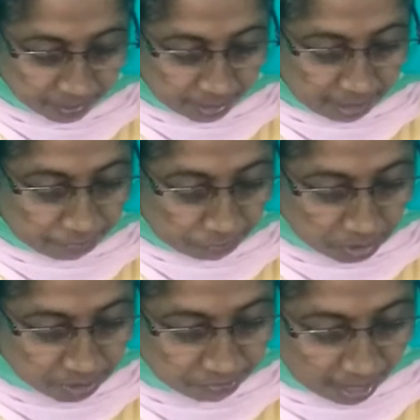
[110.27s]
They
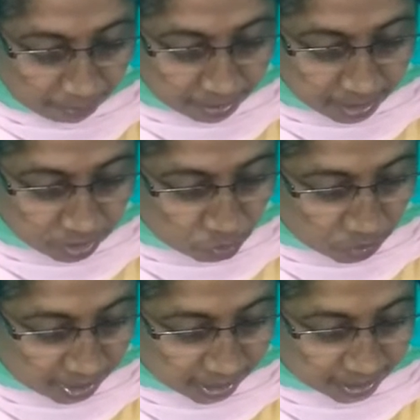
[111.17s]
forced farmers to
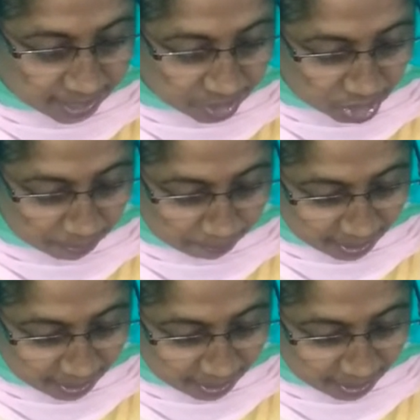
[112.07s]
work as cheap